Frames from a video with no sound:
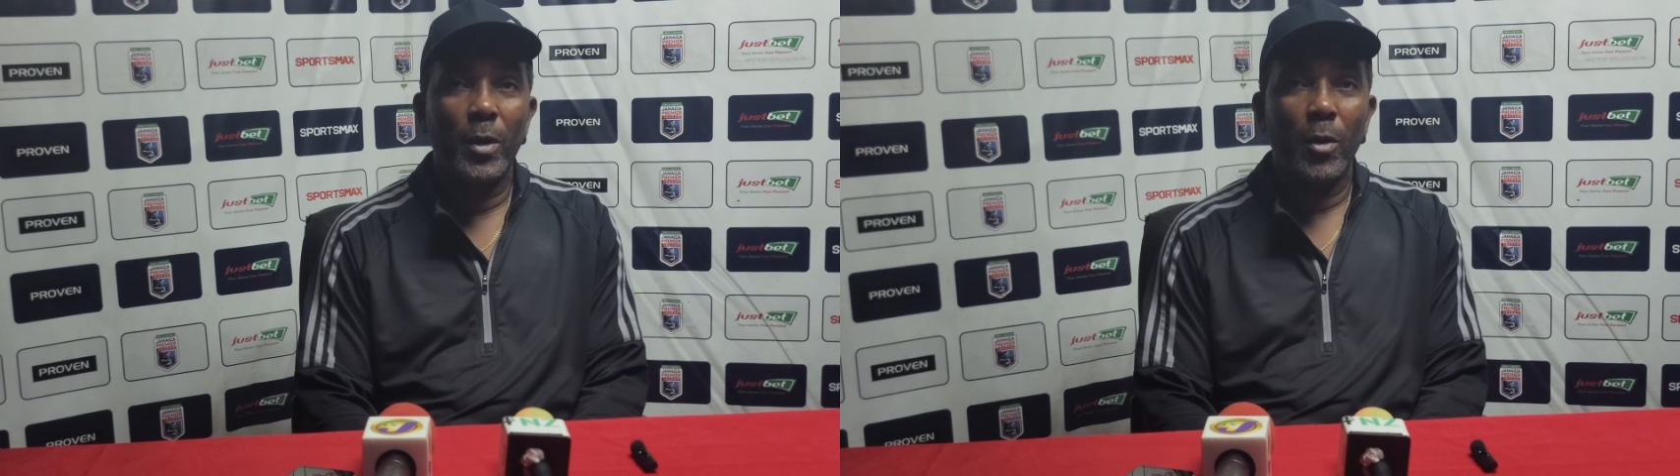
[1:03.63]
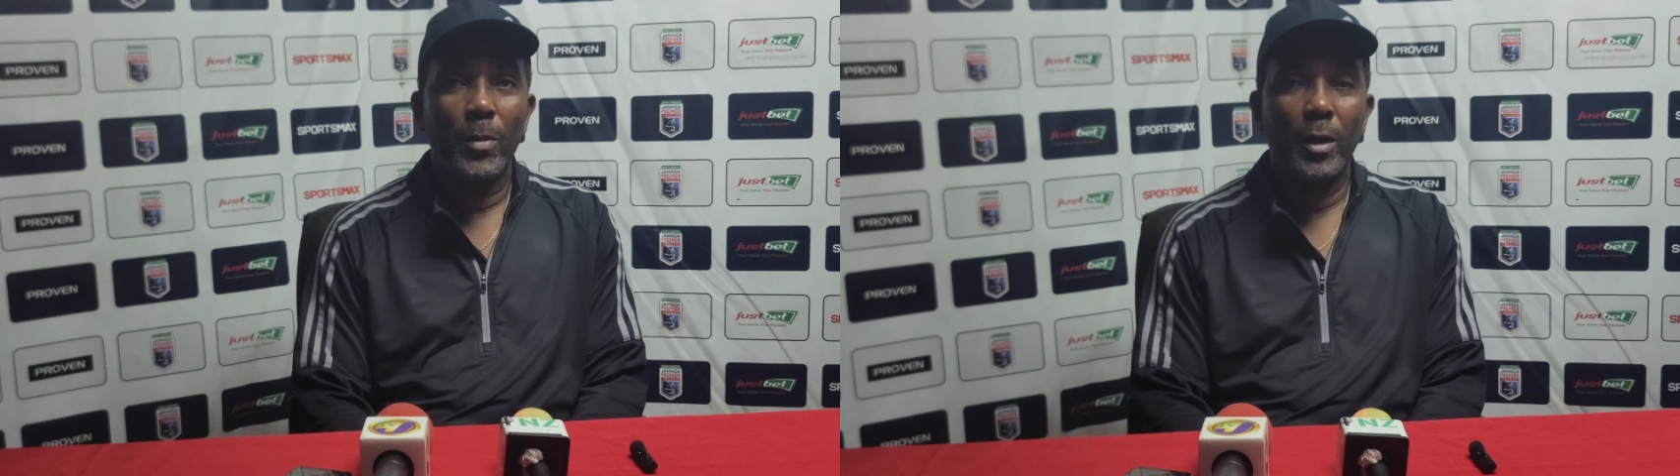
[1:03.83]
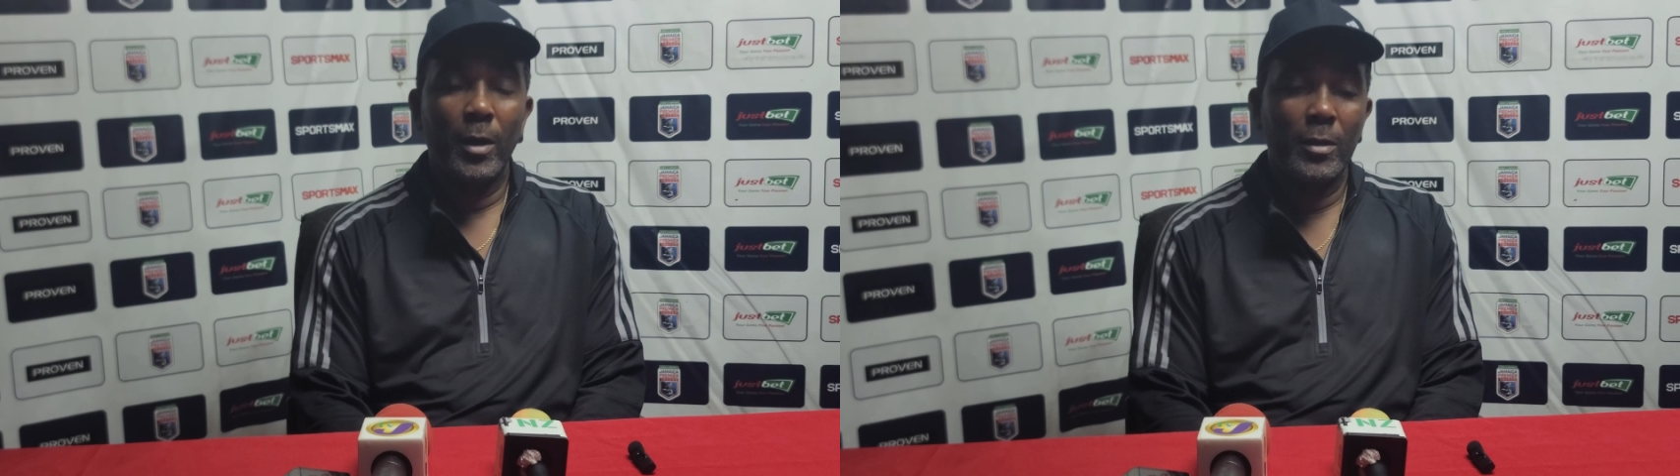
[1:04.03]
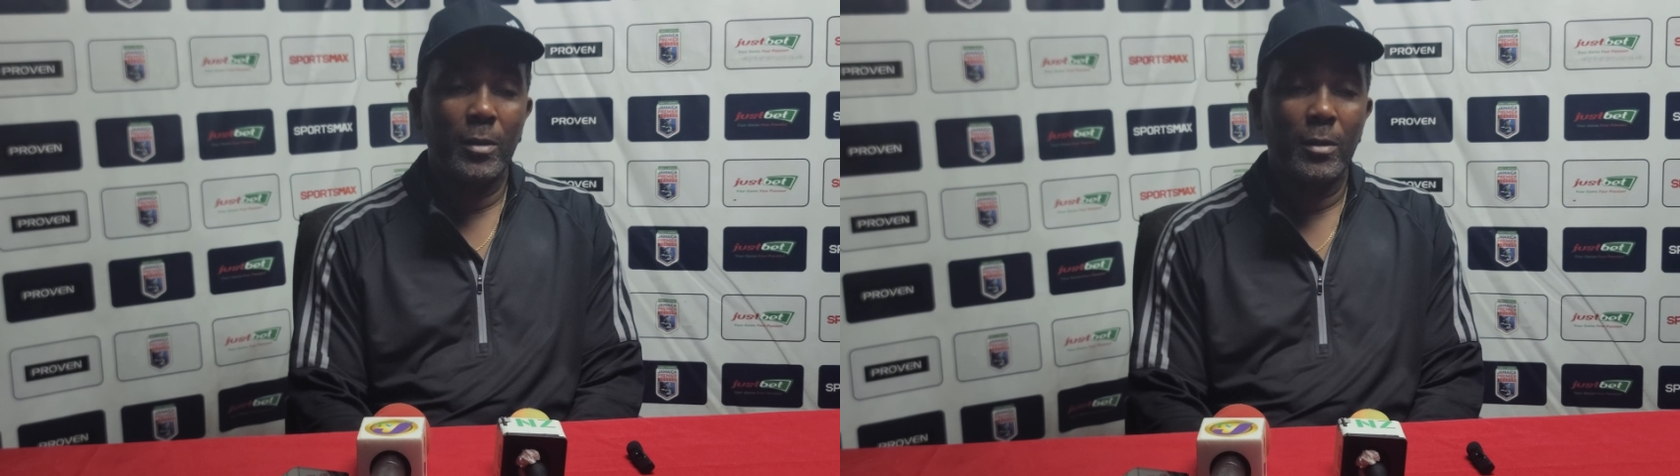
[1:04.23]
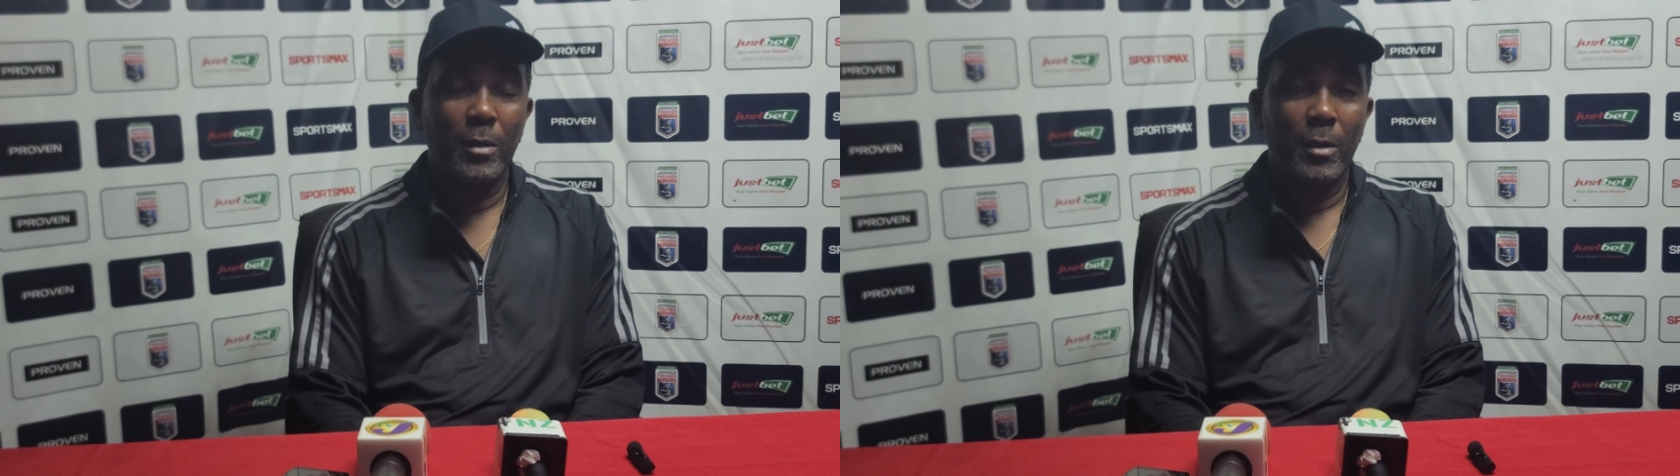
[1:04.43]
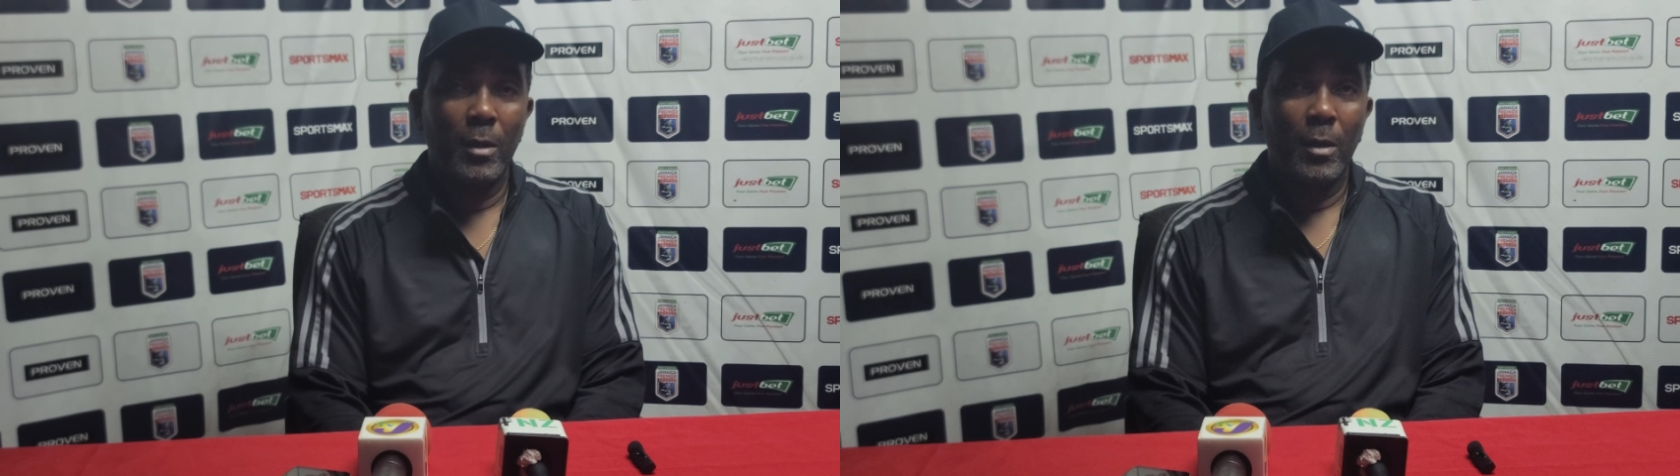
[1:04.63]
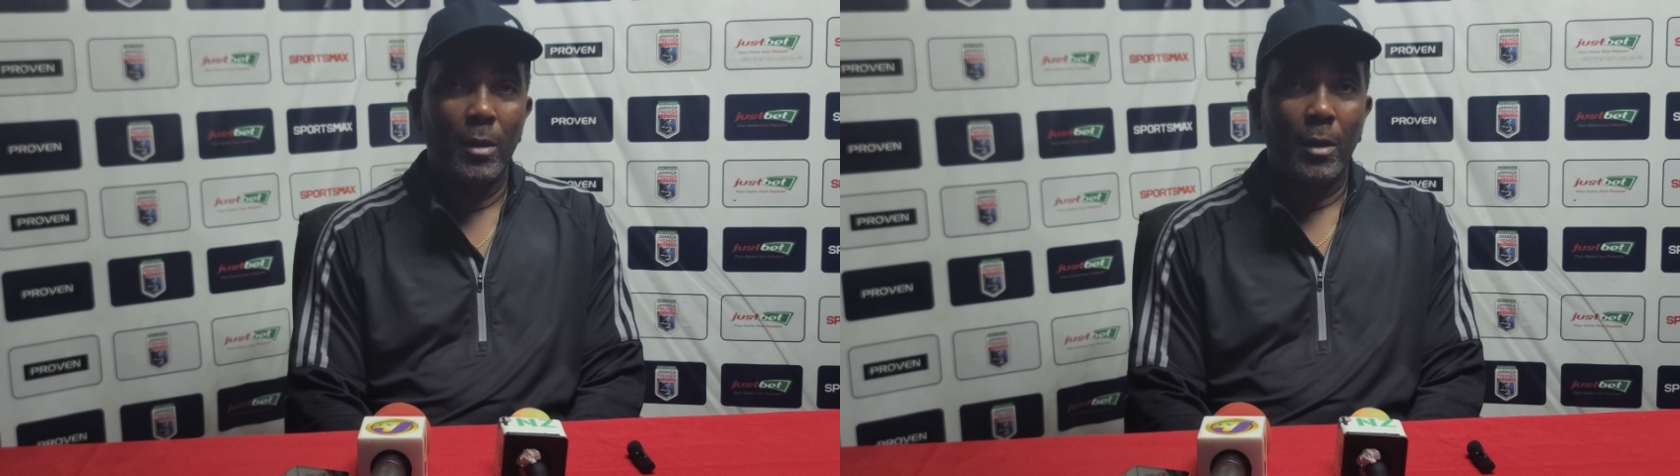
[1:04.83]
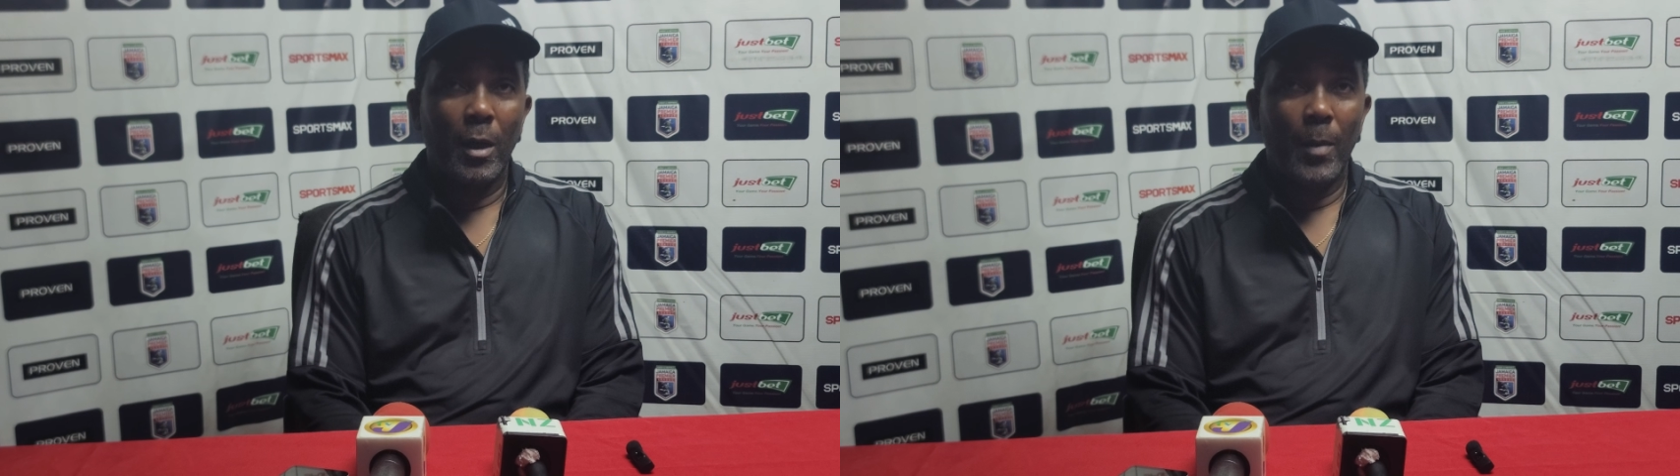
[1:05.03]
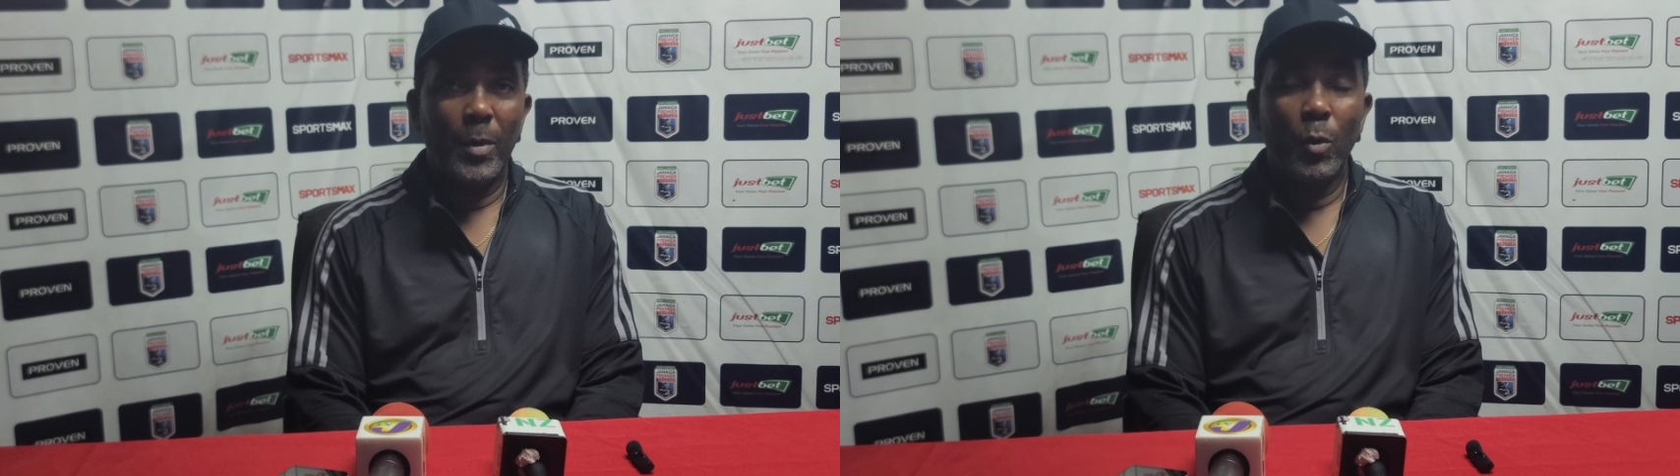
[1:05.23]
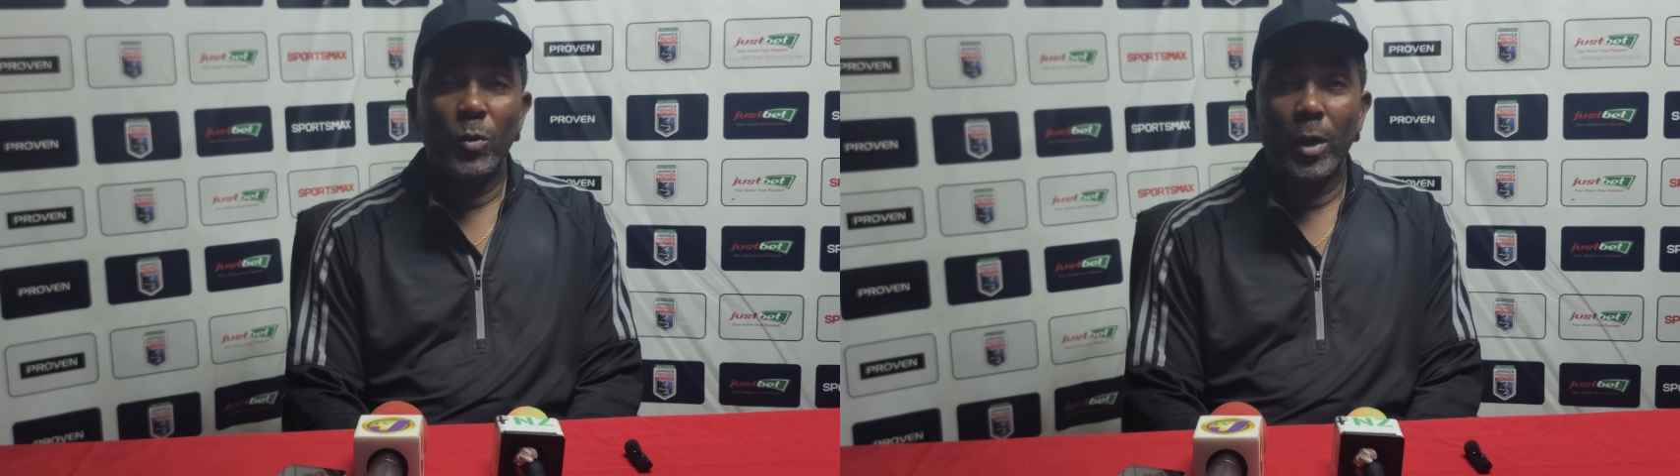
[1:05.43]
there because he
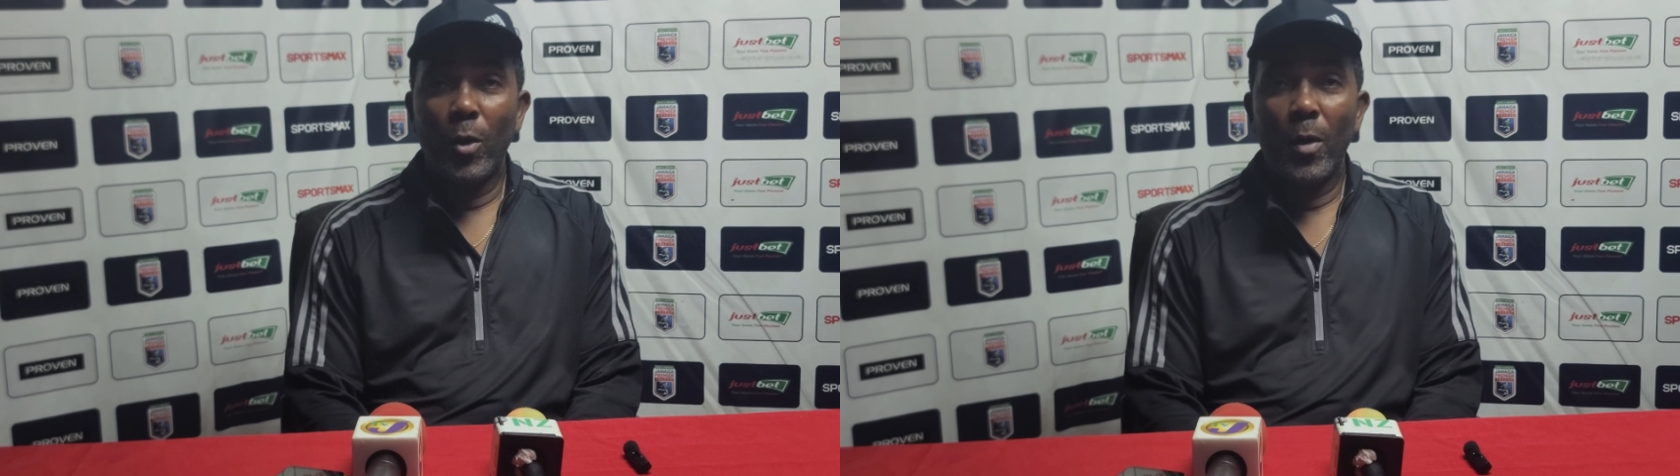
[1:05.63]
was one of our